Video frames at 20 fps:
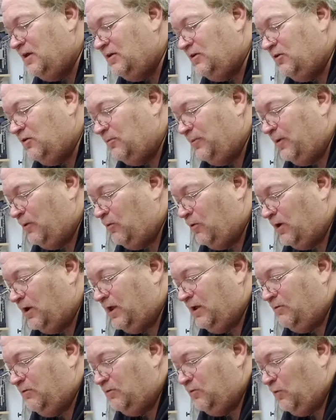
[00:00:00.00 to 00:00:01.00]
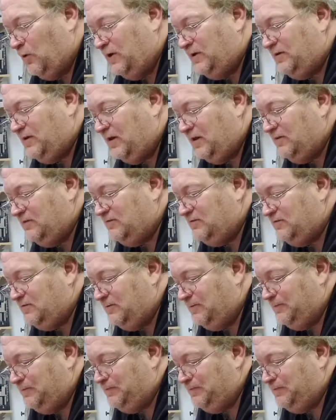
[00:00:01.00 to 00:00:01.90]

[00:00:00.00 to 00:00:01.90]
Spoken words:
You'll be working with 110s,